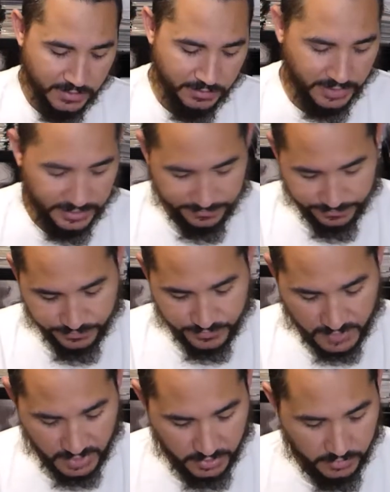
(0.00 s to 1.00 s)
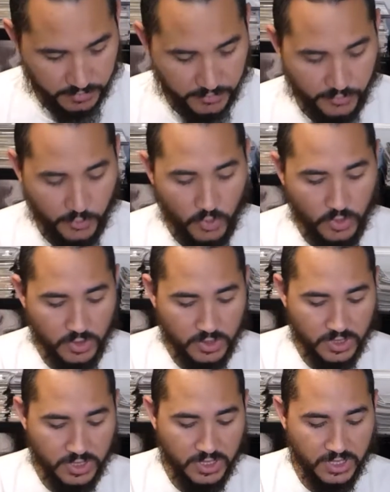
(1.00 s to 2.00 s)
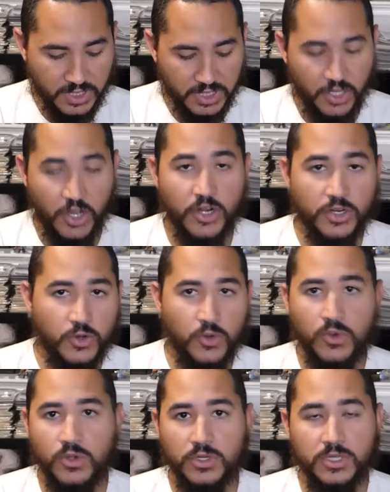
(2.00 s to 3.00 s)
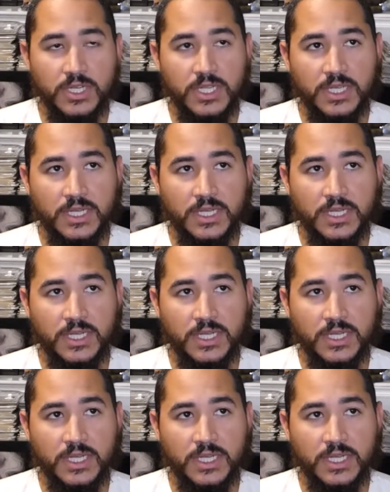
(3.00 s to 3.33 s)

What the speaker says: But you know, for a hardcore